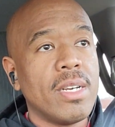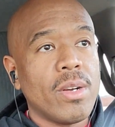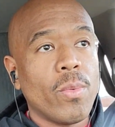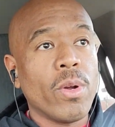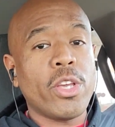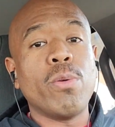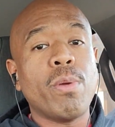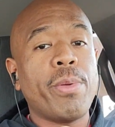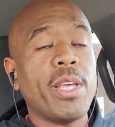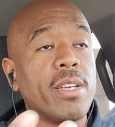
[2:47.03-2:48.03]
We're
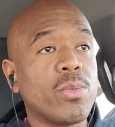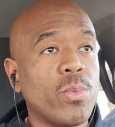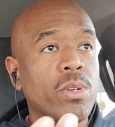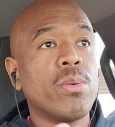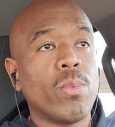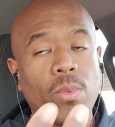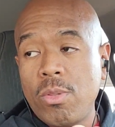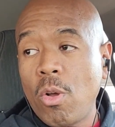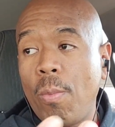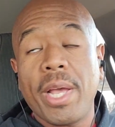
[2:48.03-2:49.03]
human beings. We're
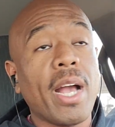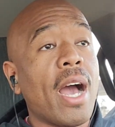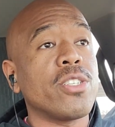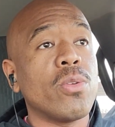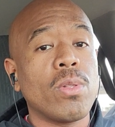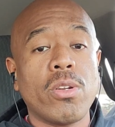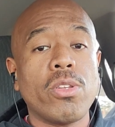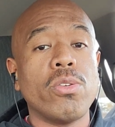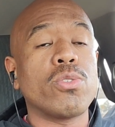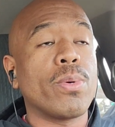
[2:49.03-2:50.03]
no big eyes, no little
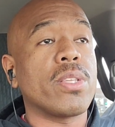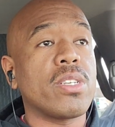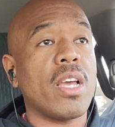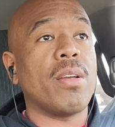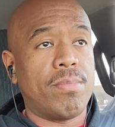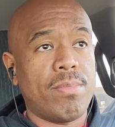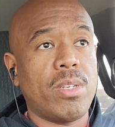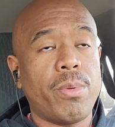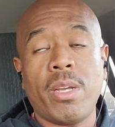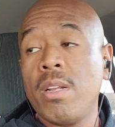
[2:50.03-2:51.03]
U's. We're the same.
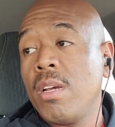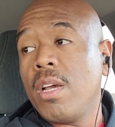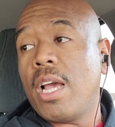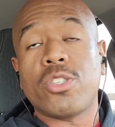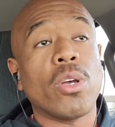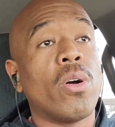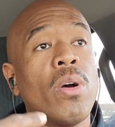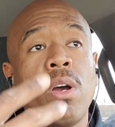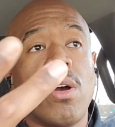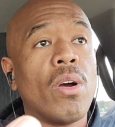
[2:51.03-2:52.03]
You know what I mean? And so
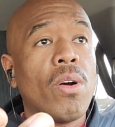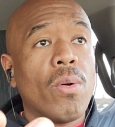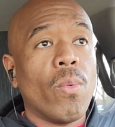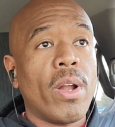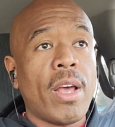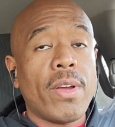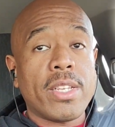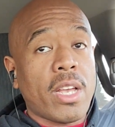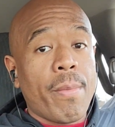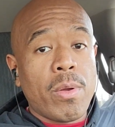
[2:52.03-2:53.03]
whatever,
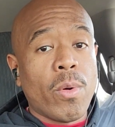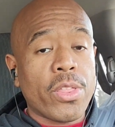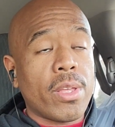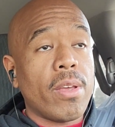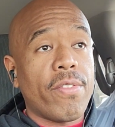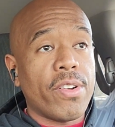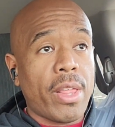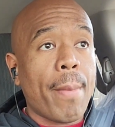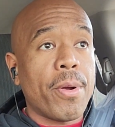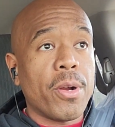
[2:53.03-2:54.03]
it's got to be worth it for
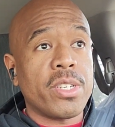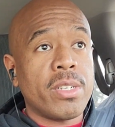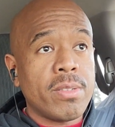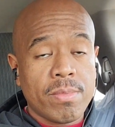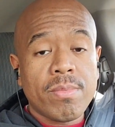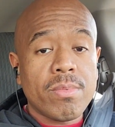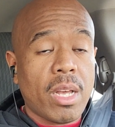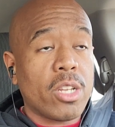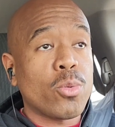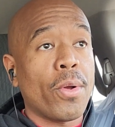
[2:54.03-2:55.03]
that person,
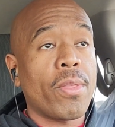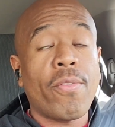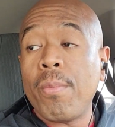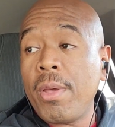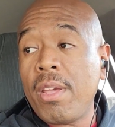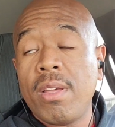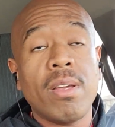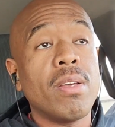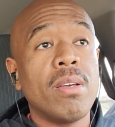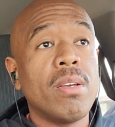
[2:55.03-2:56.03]
like it's worth it for me,
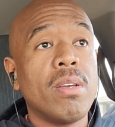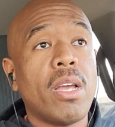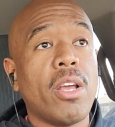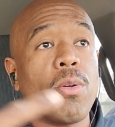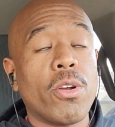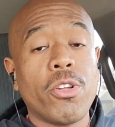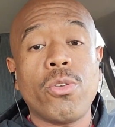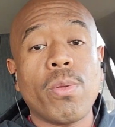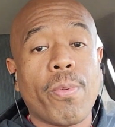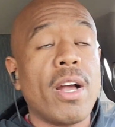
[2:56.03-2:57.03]
in order to
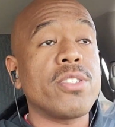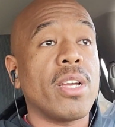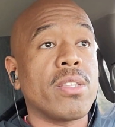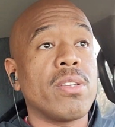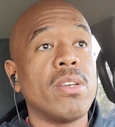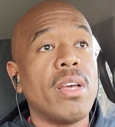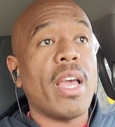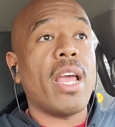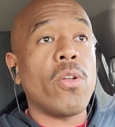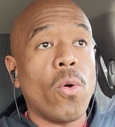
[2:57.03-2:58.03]
do the project.
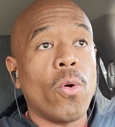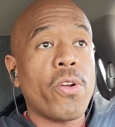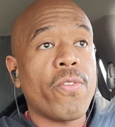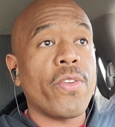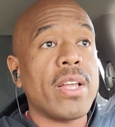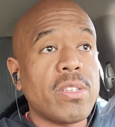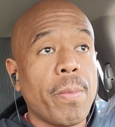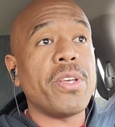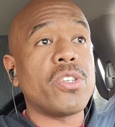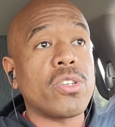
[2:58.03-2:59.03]
And in order for that to
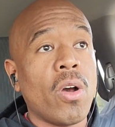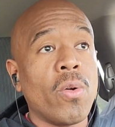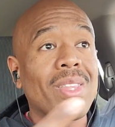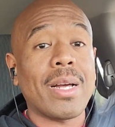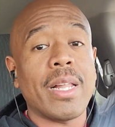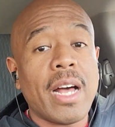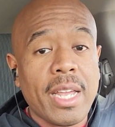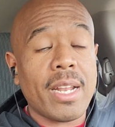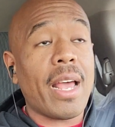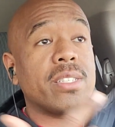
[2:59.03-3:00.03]
be so, the
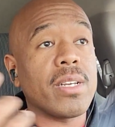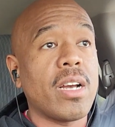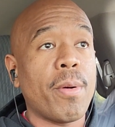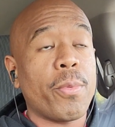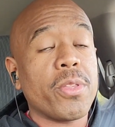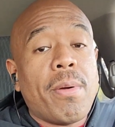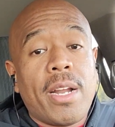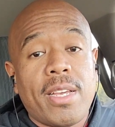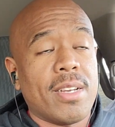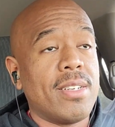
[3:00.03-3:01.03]
client has to come up with the money.